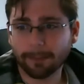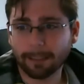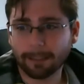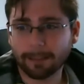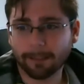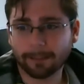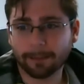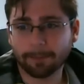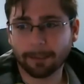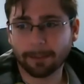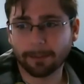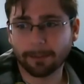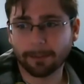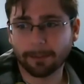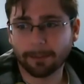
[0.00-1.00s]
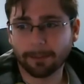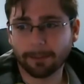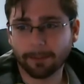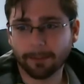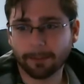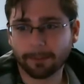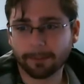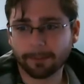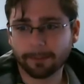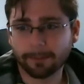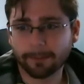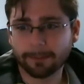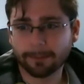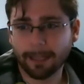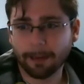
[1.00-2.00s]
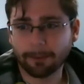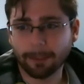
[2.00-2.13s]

think I talked about it earlier. No, I